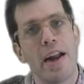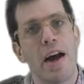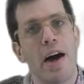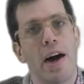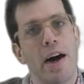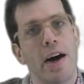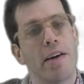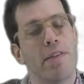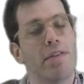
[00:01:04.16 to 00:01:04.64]
8,
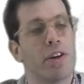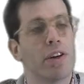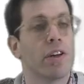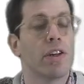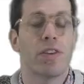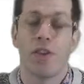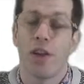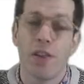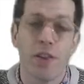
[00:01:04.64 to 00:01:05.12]

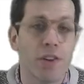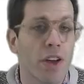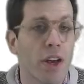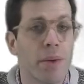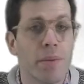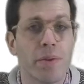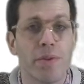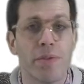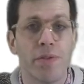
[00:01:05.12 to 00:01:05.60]
various other
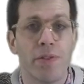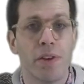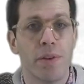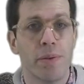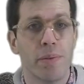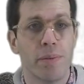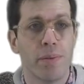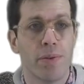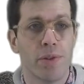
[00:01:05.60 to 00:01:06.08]
types of
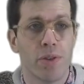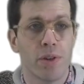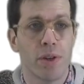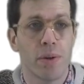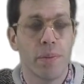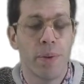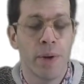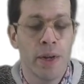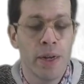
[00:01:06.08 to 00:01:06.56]
film
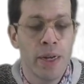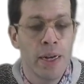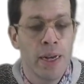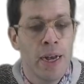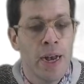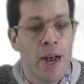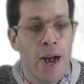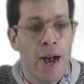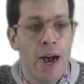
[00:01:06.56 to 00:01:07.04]
strip
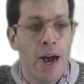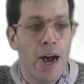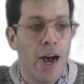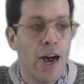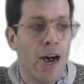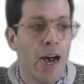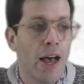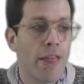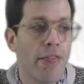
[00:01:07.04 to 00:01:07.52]

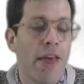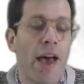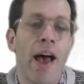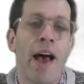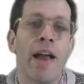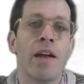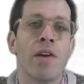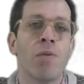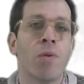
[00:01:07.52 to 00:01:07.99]

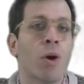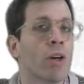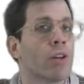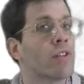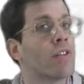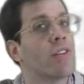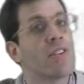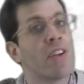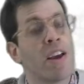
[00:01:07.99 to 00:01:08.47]
that
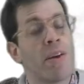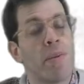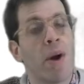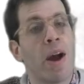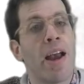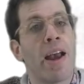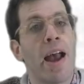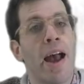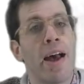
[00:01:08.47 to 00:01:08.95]
works the
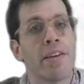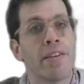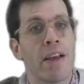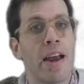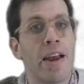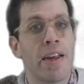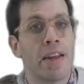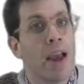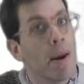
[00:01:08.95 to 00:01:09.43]
same way
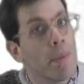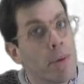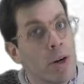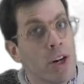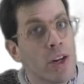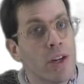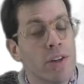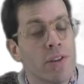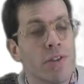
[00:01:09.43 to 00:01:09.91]
as a
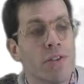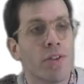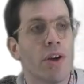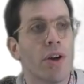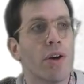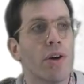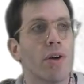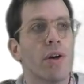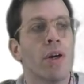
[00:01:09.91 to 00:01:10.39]
camera does.
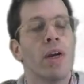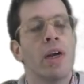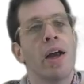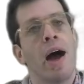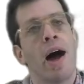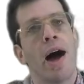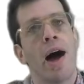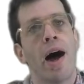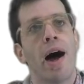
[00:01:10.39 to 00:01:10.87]
So
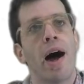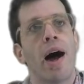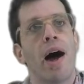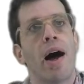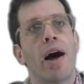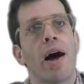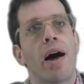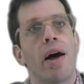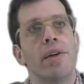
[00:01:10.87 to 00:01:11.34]

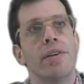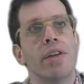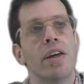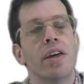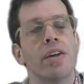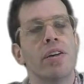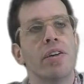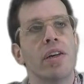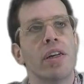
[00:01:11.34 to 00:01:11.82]

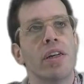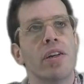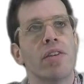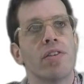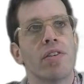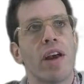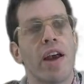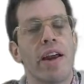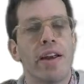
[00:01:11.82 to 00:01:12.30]
there
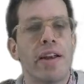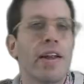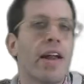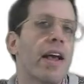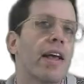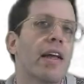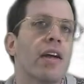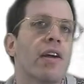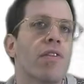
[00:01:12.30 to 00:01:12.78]
is a
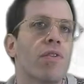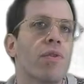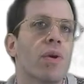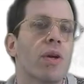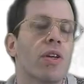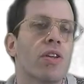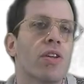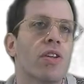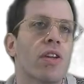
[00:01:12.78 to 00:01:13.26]

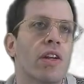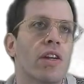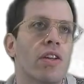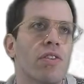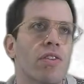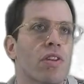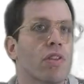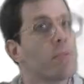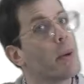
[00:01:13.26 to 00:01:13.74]
negative which
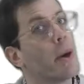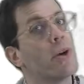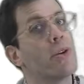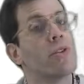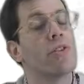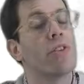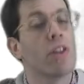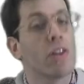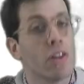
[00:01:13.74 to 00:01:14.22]
is
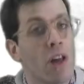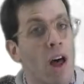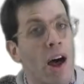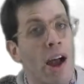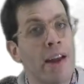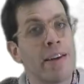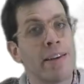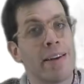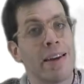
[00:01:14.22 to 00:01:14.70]
exposed to
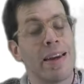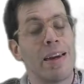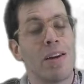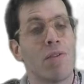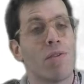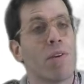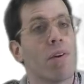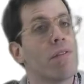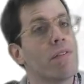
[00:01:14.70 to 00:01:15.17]
light
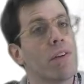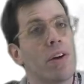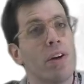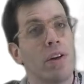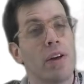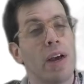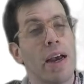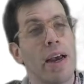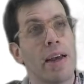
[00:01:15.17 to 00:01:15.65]
in
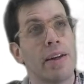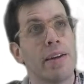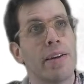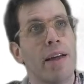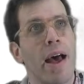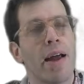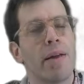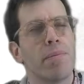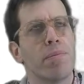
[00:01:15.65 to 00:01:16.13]
reverse,
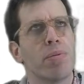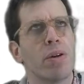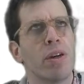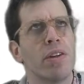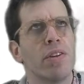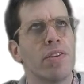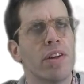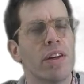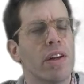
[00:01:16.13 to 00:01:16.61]
and that
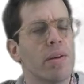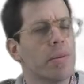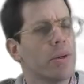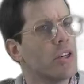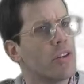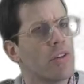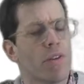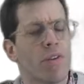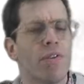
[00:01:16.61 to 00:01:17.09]
prints an
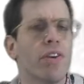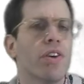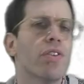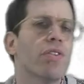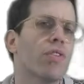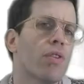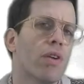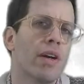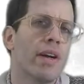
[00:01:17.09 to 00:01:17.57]
image in
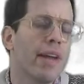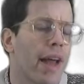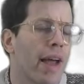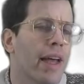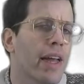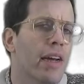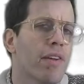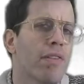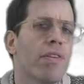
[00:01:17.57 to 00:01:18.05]
reverse, or a
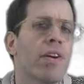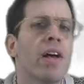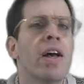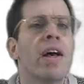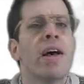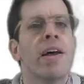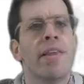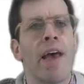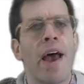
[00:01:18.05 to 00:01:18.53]
negative.
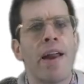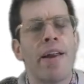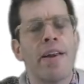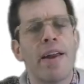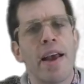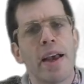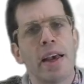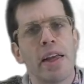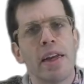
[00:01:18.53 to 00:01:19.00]

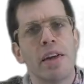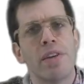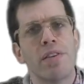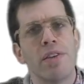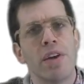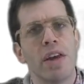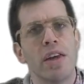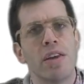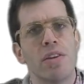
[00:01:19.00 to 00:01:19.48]
That
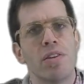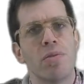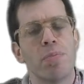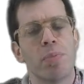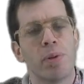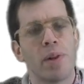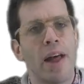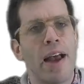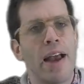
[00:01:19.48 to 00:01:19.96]
negative
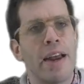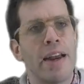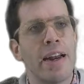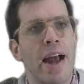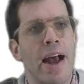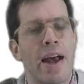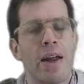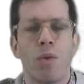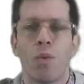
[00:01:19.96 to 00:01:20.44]
is
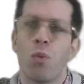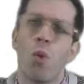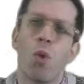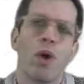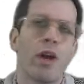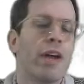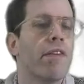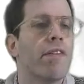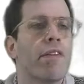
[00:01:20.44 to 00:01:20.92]
played at
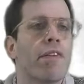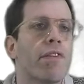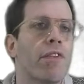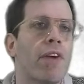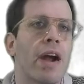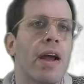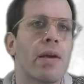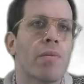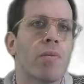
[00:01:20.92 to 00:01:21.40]
whatever
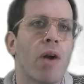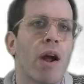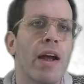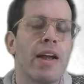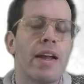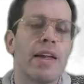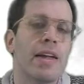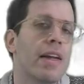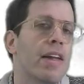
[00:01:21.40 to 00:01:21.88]
frame
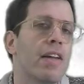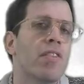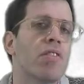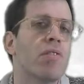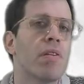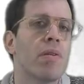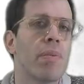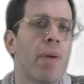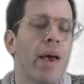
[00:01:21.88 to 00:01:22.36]
rate it
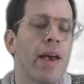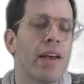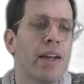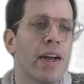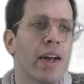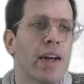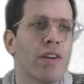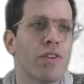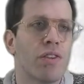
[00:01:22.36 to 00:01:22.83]
needs to be
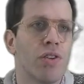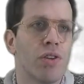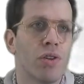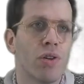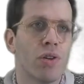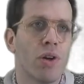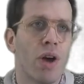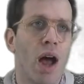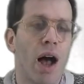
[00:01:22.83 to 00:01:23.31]
played at
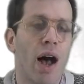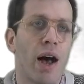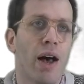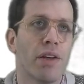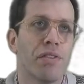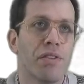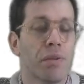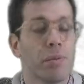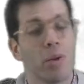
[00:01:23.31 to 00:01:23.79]
to
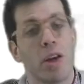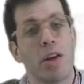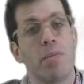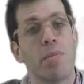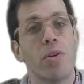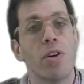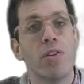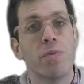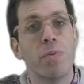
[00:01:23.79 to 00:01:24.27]

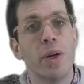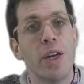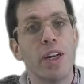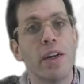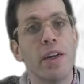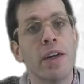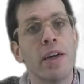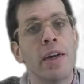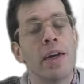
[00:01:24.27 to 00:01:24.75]
simulate
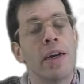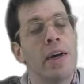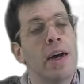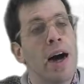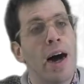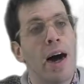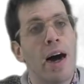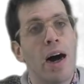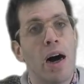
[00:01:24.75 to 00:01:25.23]
movement.
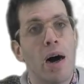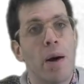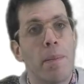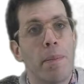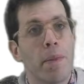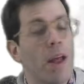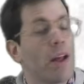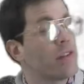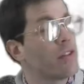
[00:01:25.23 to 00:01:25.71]

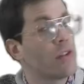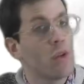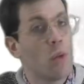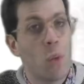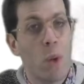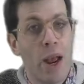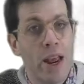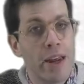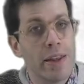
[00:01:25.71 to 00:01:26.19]
That's
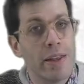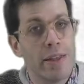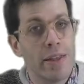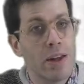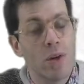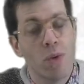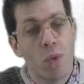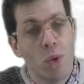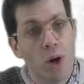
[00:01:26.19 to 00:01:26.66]
the way
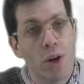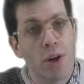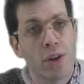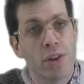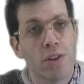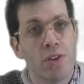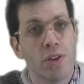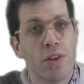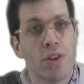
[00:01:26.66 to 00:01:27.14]
that it
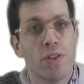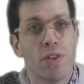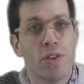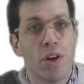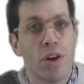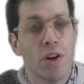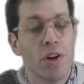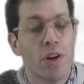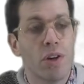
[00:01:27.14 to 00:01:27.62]
works.
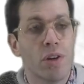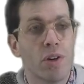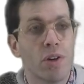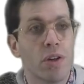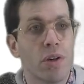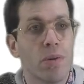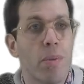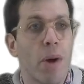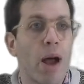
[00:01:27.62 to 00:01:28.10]

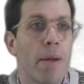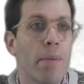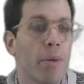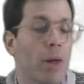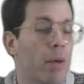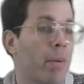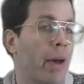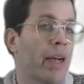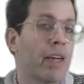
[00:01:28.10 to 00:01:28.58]
So you might
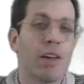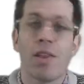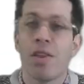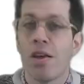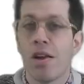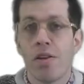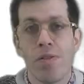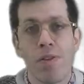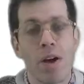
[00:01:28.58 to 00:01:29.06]
play back at
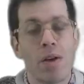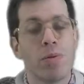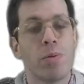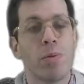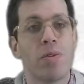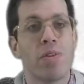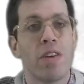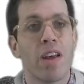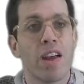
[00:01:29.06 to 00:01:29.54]
30
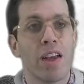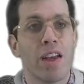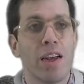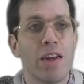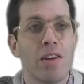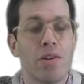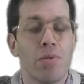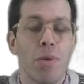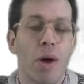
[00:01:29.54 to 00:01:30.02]
frames per
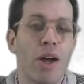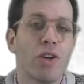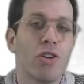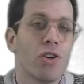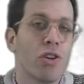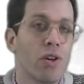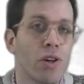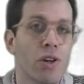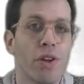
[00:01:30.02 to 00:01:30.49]
second, you
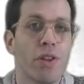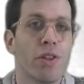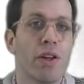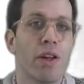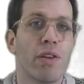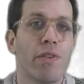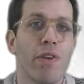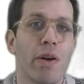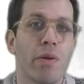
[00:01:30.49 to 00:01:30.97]
might shoot it at
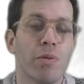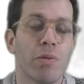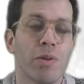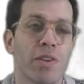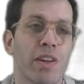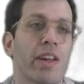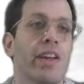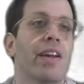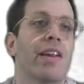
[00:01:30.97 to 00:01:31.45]
30 frames
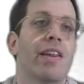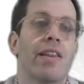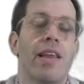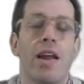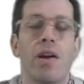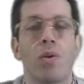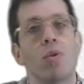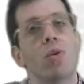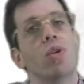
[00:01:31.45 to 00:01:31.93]
per second,
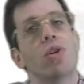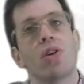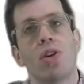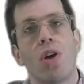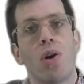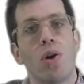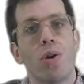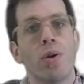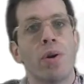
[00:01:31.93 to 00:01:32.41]
and then it would
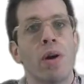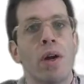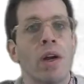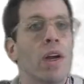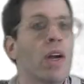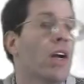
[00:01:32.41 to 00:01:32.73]
show